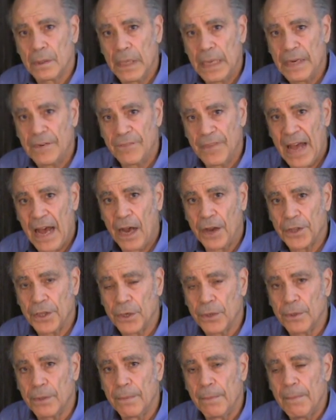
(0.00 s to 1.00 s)
in
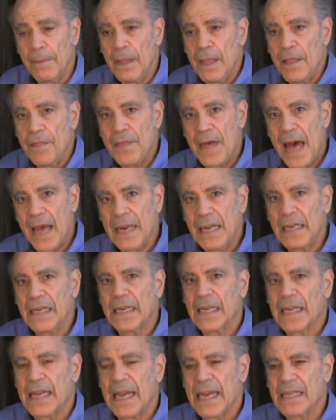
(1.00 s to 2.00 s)
value, that
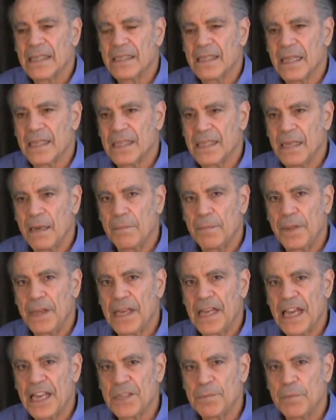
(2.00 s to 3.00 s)
indicates that
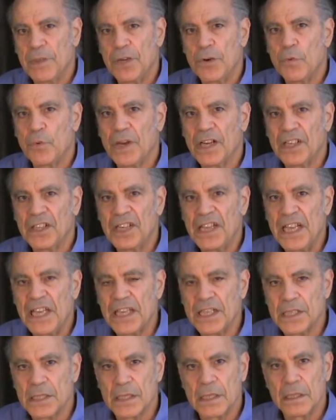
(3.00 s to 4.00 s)
something has been
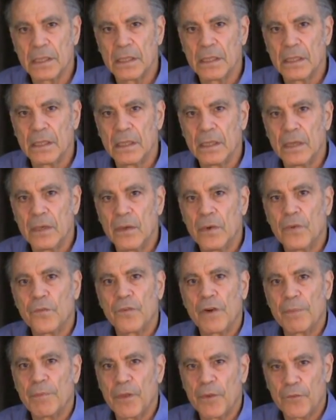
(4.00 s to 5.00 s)
released
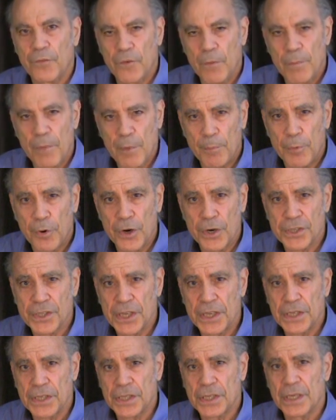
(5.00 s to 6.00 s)
from the
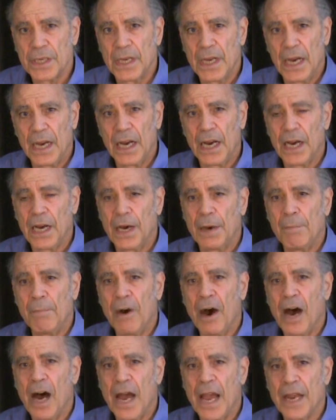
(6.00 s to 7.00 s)
person's
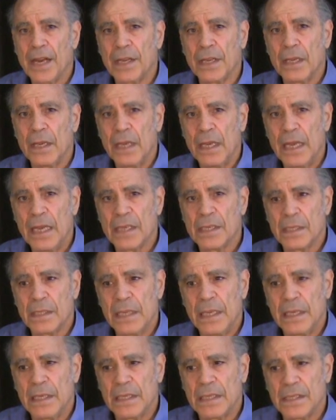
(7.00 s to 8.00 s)
mind.
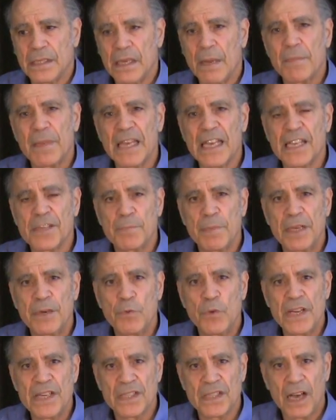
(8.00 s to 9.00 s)
Something has
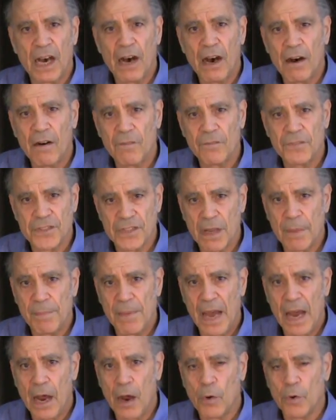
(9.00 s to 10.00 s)
been resolved
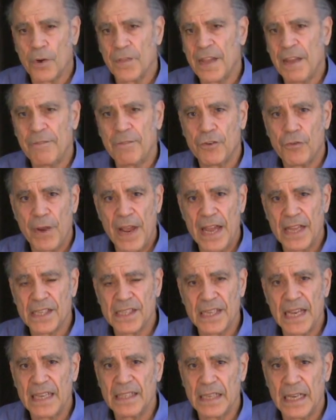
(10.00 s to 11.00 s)
somehow, or they've
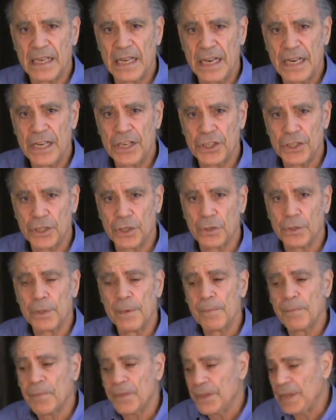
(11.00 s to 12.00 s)
transcended an issue.
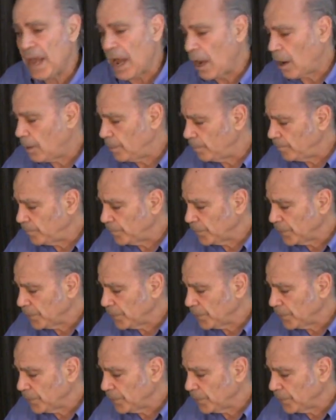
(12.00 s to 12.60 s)
Now,